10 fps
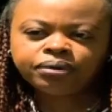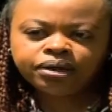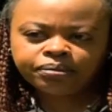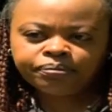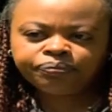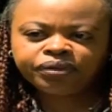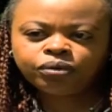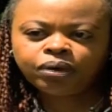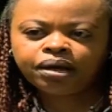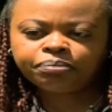According to
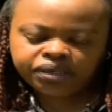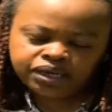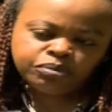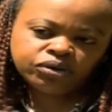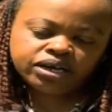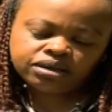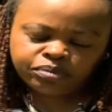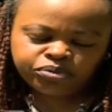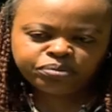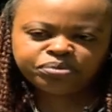Caroline, the wine
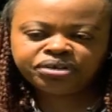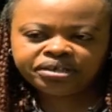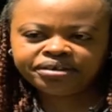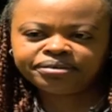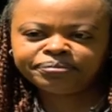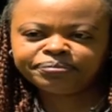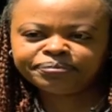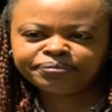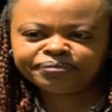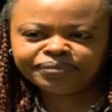tasted like
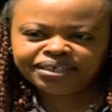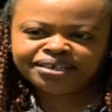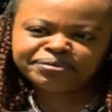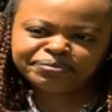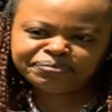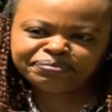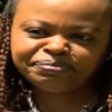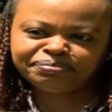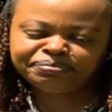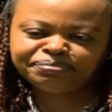tea, but a friend of
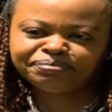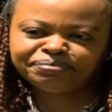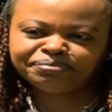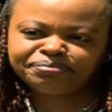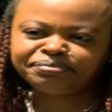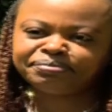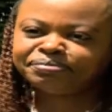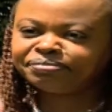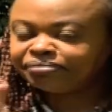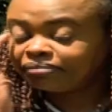hers shared a tip on
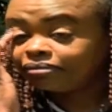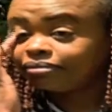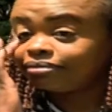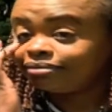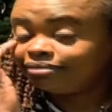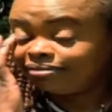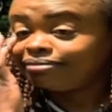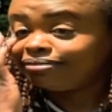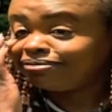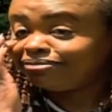how to achieve a
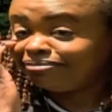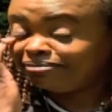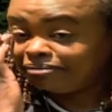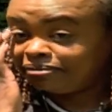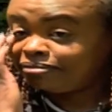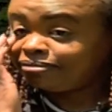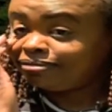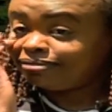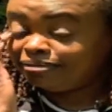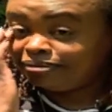high quickly.